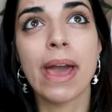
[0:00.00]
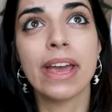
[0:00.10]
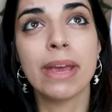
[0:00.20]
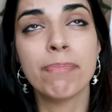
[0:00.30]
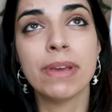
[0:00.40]

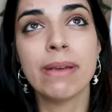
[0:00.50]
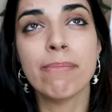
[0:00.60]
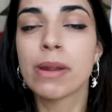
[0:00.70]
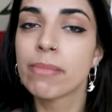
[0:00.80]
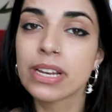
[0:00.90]
hippie
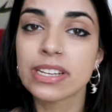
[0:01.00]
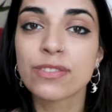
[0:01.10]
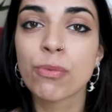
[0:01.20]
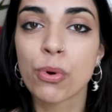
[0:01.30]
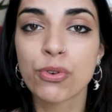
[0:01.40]

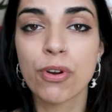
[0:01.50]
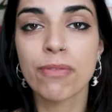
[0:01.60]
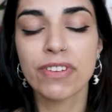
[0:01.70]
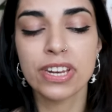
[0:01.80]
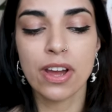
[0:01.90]
minimalist
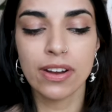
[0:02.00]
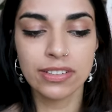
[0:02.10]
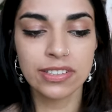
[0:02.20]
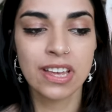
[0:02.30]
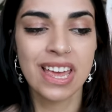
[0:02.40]
wardrobe
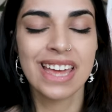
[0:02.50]
videos.